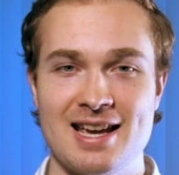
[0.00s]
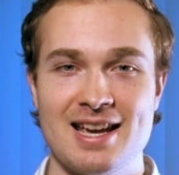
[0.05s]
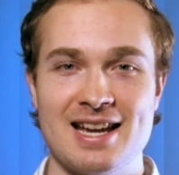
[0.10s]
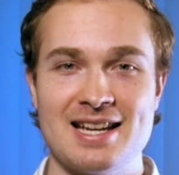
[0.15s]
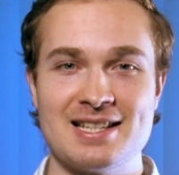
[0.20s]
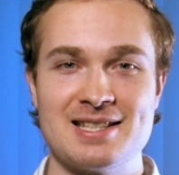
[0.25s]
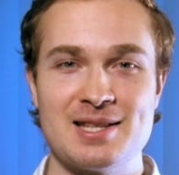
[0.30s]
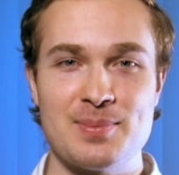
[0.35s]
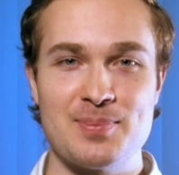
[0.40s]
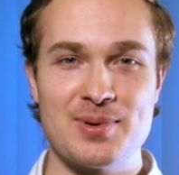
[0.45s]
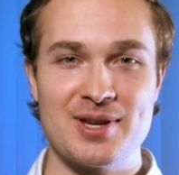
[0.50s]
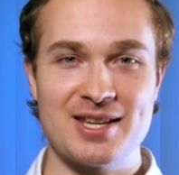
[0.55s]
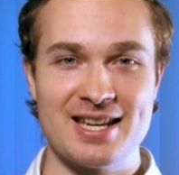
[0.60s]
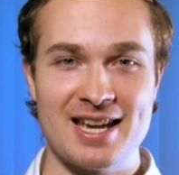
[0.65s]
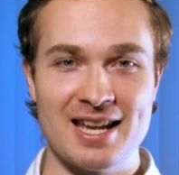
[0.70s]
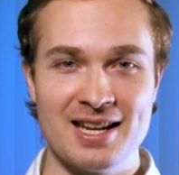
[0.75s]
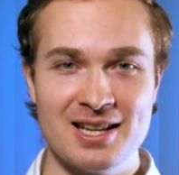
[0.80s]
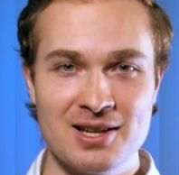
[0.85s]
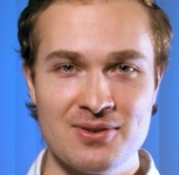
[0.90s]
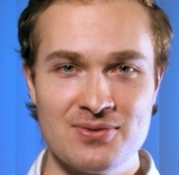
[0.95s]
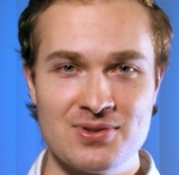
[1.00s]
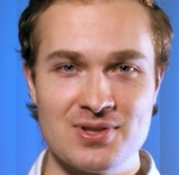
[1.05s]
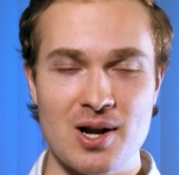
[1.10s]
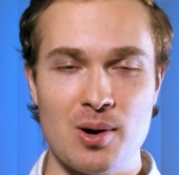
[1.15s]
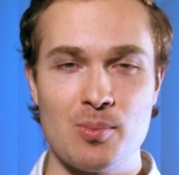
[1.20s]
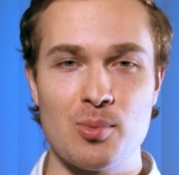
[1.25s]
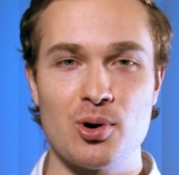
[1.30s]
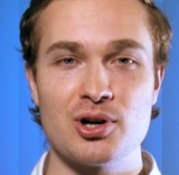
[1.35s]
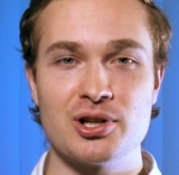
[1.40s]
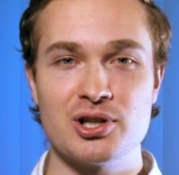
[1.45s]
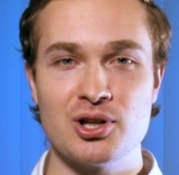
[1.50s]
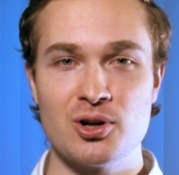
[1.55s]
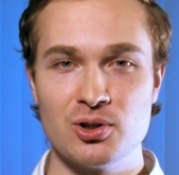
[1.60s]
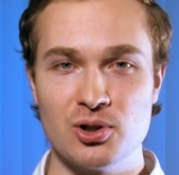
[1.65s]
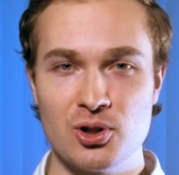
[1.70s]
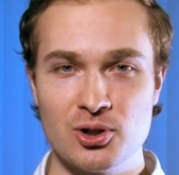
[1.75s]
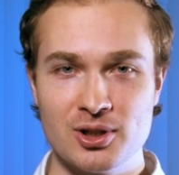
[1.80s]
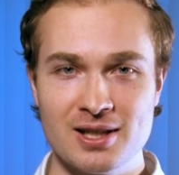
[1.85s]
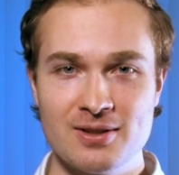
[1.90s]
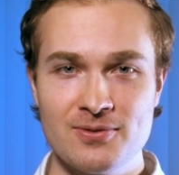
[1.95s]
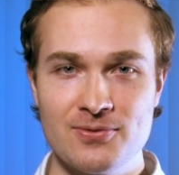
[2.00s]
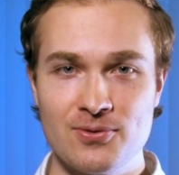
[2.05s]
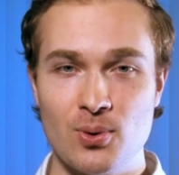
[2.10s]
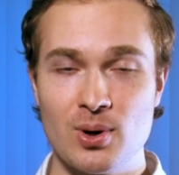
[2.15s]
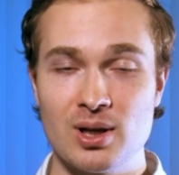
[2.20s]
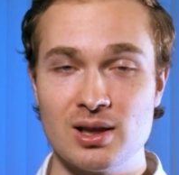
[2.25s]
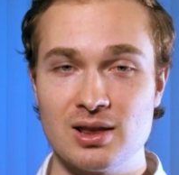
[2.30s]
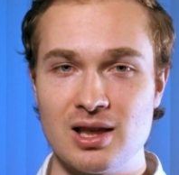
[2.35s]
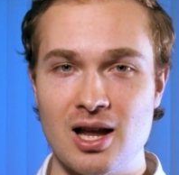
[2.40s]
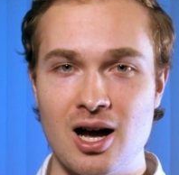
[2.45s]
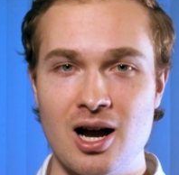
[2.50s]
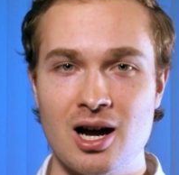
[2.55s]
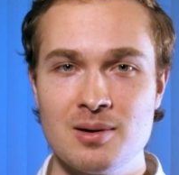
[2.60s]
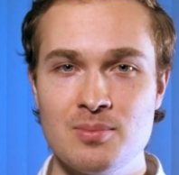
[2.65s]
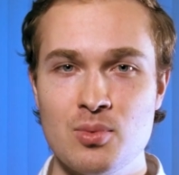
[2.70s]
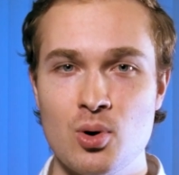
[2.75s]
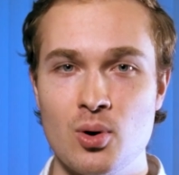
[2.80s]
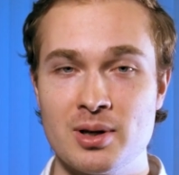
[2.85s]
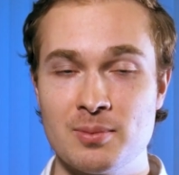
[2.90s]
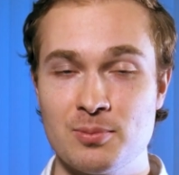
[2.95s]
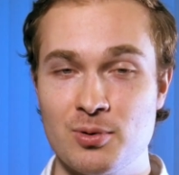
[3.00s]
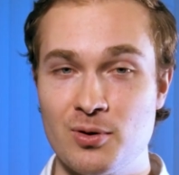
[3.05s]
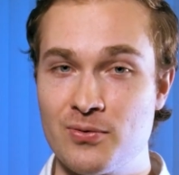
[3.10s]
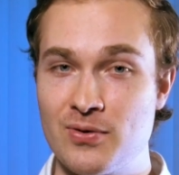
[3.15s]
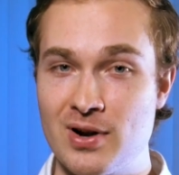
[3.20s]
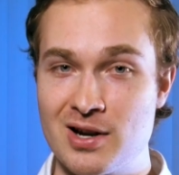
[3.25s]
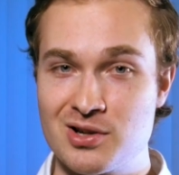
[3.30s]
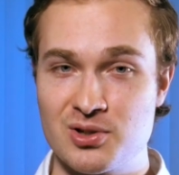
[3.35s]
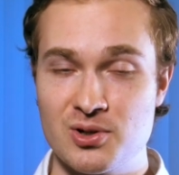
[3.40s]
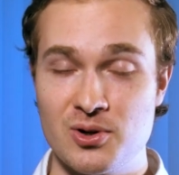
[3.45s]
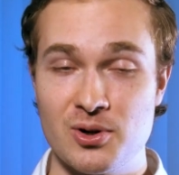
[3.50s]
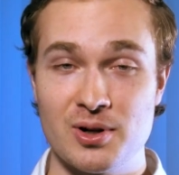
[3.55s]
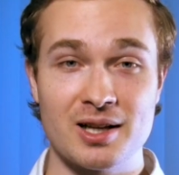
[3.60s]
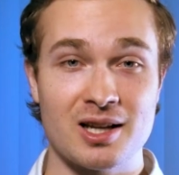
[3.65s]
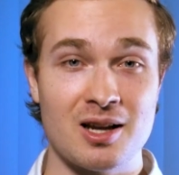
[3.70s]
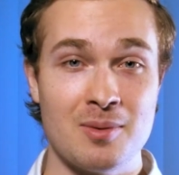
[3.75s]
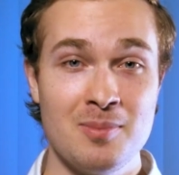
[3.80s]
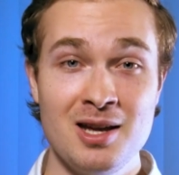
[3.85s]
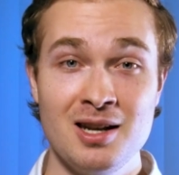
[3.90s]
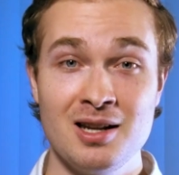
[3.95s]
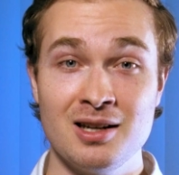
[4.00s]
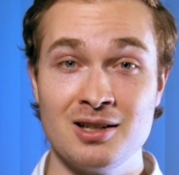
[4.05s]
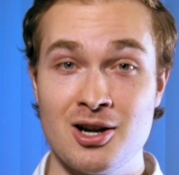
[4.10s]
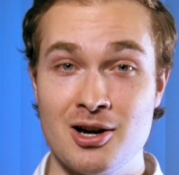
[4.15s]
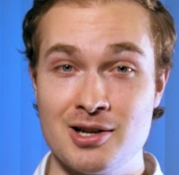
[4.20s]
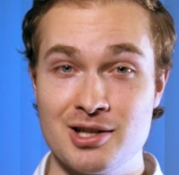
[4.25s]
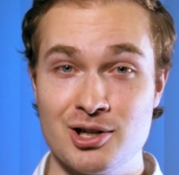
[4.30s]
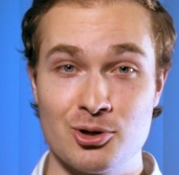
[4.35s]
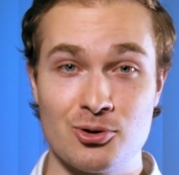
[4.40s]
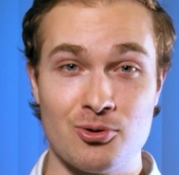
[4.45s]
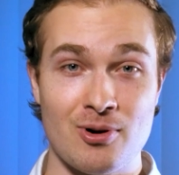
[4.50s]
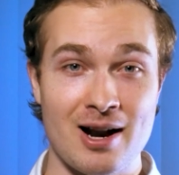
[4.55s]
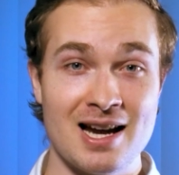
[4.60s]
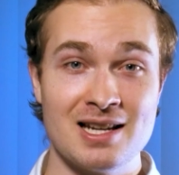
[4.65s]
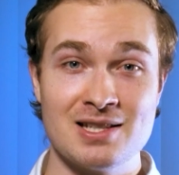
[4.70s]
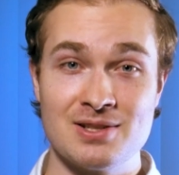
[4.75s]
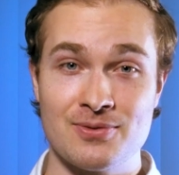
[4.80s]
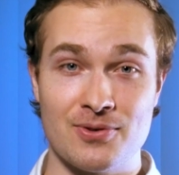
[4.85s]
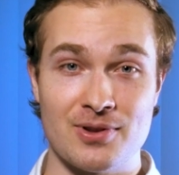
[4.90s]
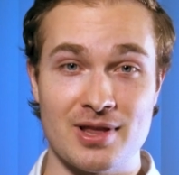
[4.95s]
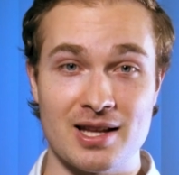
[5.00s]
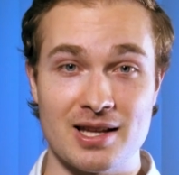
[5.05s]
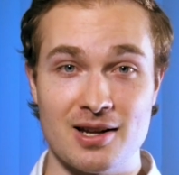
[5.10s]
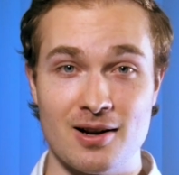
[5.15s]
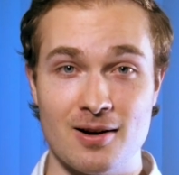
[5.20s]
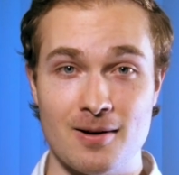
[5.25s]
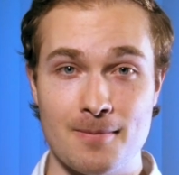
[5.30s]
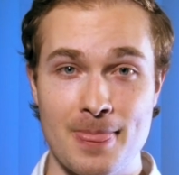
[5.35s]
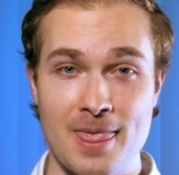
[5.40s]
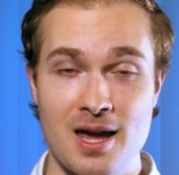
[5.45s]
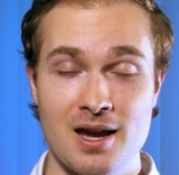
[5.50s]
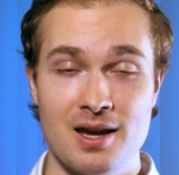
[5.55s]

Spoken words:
It's the beginning of summer, you're looking for a lawn mowing professional to come in and cut your grass for the year.